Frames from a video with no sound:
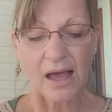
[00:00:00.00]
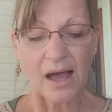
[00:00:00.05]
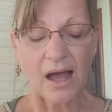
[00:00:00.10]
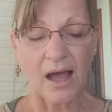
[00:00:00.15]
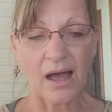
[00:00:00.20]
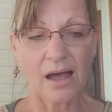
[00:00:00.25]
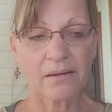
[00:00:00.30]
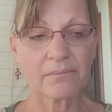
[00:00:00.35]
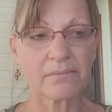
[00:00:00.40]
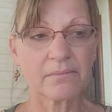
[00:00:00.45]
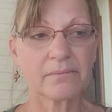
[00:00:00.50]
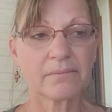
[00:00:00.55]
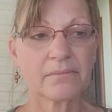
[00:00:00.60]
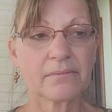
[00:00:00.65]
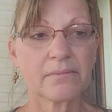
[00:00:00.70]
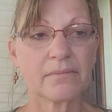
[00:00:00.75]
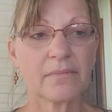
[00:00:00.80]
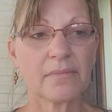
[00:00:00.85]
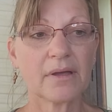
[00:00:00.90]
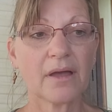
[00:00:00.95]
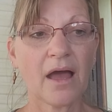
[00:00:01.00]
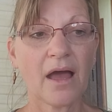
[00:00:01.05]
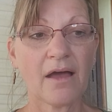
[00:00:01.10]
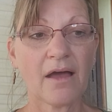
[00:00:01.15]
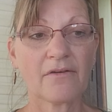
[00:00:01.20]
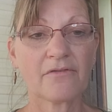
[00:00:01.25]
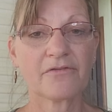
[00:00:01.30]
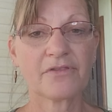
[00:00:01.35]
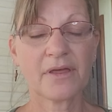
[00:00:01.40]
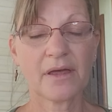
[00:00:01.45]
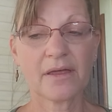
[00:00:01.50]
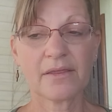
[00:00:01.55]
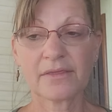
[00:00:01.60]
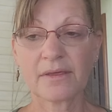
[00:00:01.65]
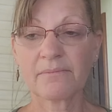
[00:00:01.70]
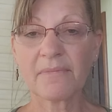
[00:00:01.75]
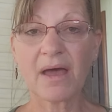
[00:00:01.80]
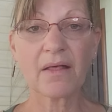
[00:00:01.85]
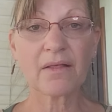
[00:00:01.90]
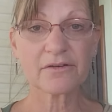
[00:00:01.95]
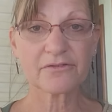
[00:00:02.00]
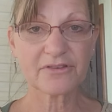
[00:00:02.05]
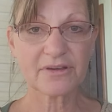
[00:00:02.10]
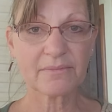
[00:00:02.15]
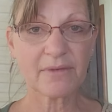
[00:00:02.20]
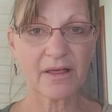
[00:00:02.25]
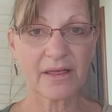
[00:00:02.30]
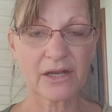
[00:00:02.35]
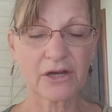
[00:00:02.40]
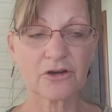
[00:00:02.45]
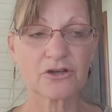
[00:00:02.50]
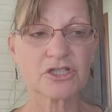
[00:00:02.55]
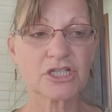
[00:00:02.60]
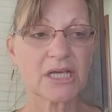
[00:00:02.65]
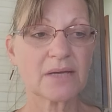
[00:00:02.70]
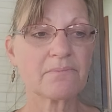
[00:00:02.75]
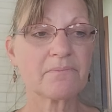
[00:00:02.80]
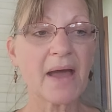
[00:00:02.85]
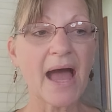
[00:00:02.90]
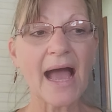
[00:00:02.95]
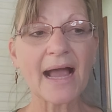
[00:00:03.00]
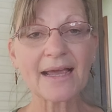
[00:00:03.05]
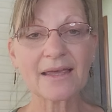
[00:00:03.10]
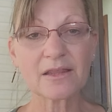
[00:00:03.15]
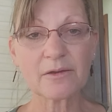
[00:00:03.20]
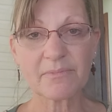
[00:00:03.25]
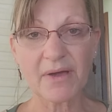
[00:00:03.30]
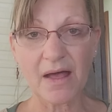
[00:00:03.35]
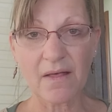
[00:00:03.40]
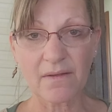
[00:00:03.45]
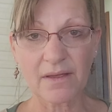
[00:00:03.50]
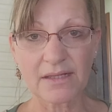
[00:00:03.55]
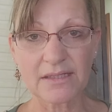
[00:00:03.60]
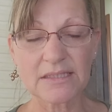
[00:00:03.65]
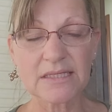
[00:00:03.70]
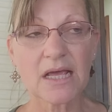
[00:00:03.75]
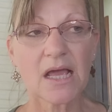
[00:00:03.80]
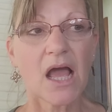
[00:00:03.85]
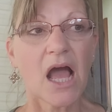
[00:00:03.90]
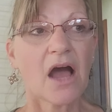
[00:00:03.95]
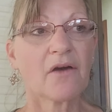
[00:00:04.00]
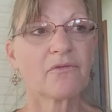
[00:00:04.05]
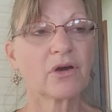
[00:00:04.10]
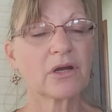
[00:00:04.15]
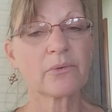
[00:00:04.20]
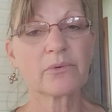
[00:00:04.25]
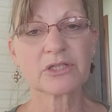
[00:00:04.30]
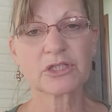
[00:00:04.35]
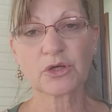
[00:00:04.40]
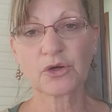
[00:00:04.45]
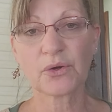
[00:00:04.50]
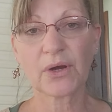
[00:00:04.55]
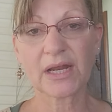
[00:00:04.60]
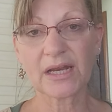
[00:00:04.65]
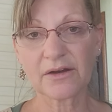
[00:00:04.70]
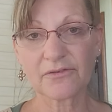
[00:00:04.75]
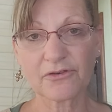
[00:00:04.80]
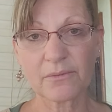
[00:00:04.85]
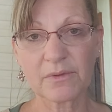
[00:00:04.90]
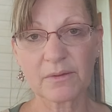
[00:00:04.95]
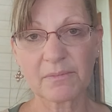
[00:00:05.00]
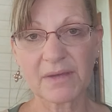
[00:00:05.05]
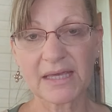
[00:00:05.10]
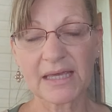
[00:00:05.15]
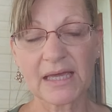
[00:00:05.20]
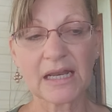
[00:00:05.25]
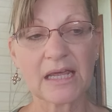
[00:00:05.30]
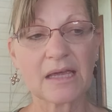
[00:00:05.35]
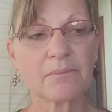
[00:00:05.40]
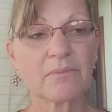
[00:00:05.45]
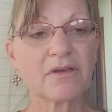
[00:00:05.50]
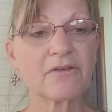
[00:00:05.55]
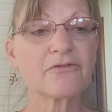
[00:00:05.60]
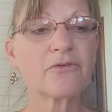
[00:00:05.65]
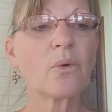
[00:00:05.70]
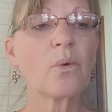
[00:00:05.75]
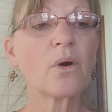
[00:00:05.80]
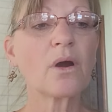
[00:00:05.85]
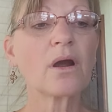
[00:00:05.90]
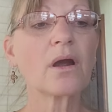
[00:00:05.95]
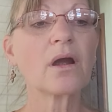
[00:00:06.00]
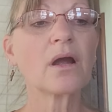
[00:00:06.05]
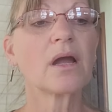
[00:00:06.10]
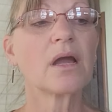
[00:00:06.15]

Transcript: um, of the, the male and female energy back in the balance of what it was created from the beginning before